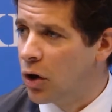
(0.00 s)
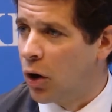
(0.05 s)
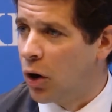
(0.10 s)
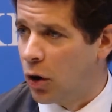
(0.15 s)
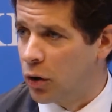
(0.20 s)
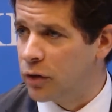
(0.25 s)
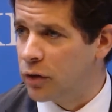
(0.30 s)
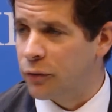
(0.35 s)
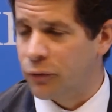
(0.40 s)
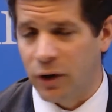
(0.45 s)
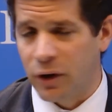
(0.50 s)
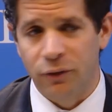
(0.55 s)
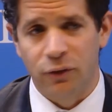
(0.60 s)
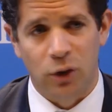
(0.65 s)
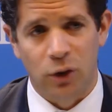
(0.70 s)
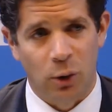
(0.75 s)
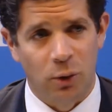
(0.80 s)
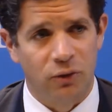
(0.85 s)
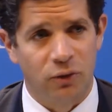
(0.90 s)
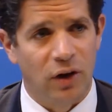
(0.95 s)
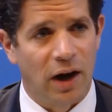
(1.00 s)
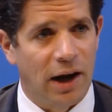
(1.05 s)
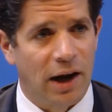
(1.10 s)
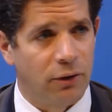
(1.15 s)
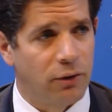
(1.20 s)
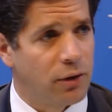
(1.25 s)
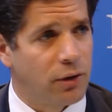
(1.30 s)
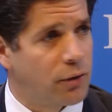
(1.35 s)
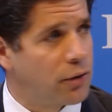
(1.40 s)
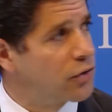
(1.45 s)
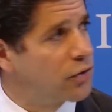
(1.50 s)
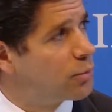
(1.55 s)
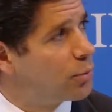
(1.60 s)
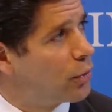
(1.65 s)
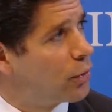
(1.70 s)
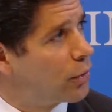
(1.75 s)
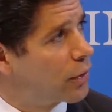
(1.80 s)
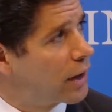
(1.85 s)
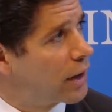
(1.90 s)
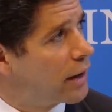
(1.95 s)
on the free flow of data across
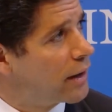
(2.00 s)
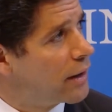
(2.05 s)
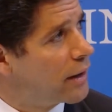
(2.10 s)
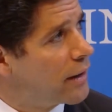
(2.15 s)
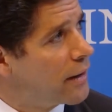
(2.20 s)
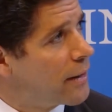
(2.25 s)
border.